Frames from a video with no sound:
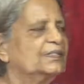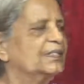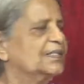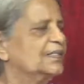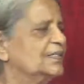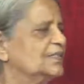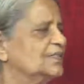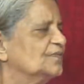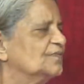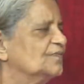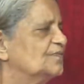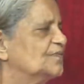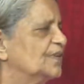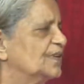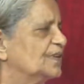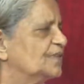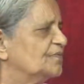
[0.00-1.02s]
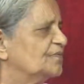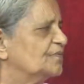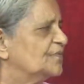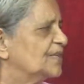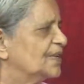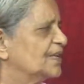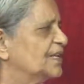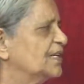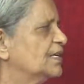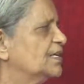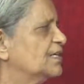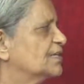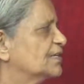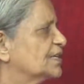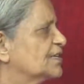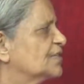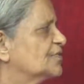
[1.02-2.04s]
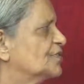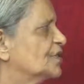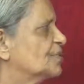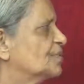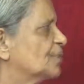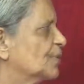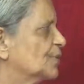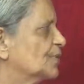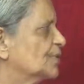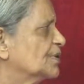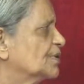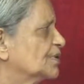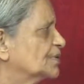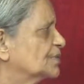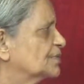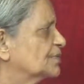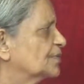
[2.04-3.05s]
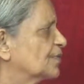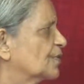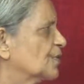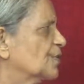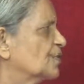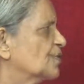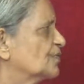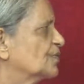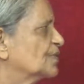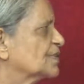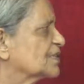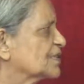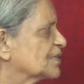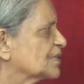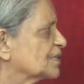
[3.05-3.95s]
That is a very, very essential point for all of us.